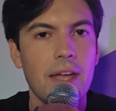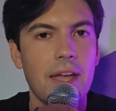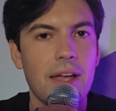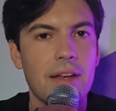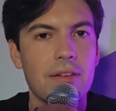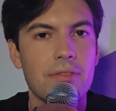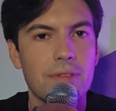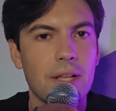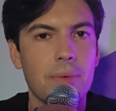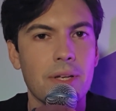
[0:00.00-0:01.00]
And
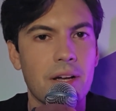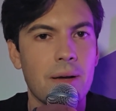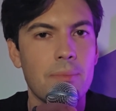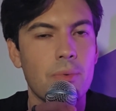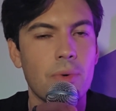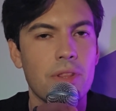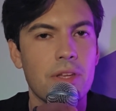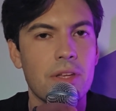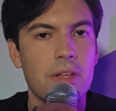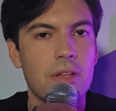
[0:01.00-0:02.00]
following up
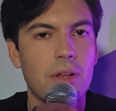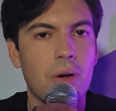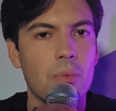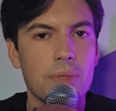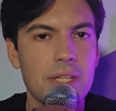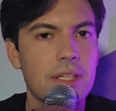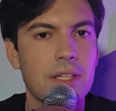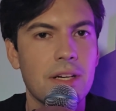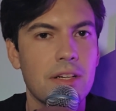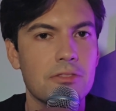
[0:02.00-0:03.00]
within a week
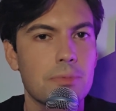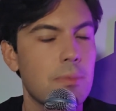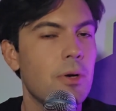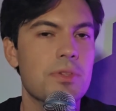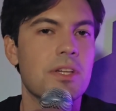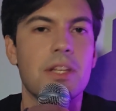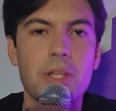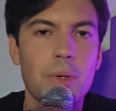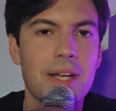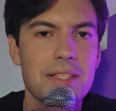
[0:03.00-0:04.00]
of proposing a
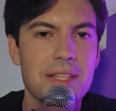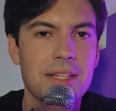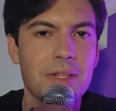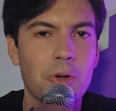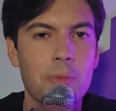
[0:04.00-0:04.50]
new idea or